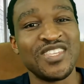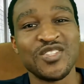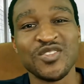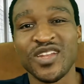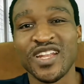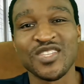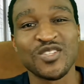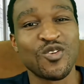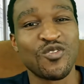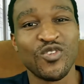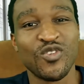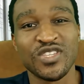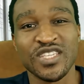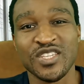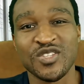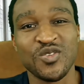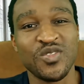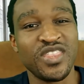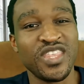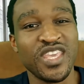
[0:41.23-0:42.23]
It's not as
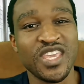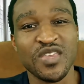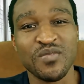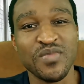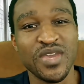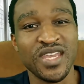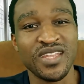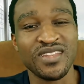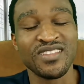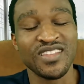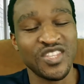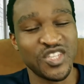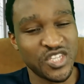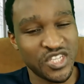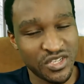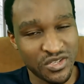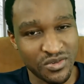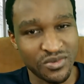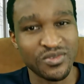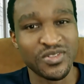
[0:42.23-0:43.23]
obvious as you think, man.
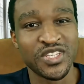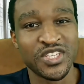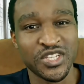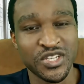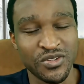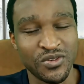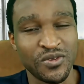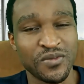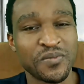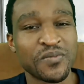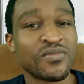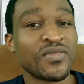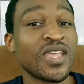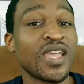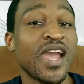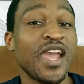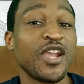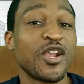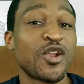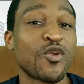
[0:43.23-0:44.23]
Chill.
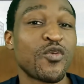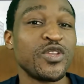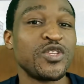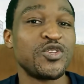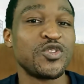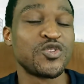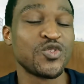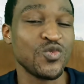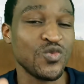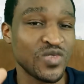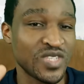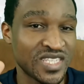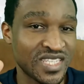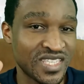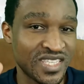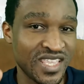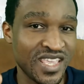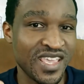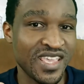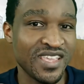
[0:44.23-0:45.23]
I encourage you to
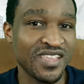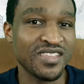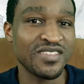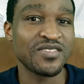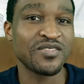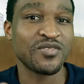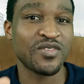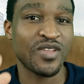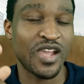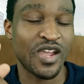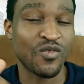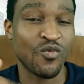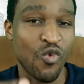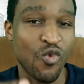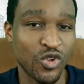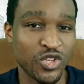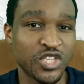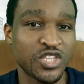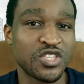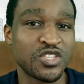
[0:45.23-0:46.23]
stay
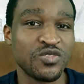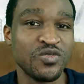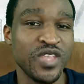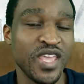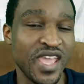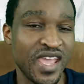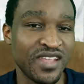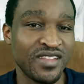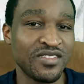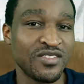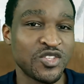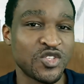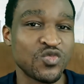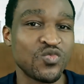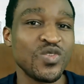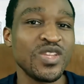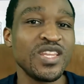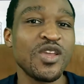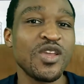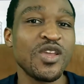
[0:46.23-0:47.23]
and watch to the end
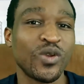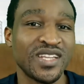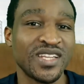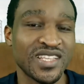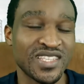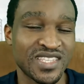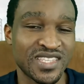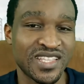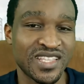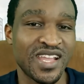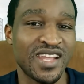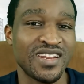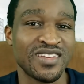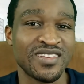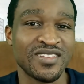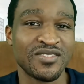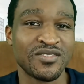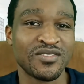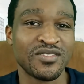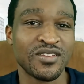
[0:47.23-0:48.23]
to really
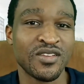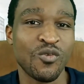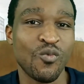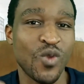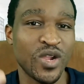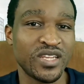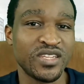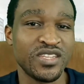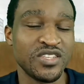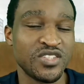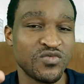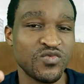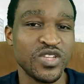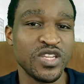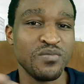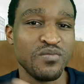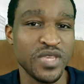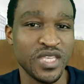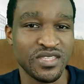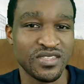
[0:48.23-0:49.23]
understand what this
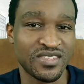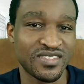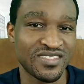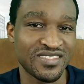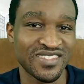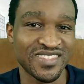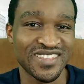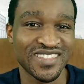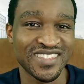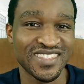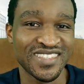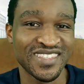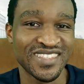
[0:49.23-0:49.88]
really means.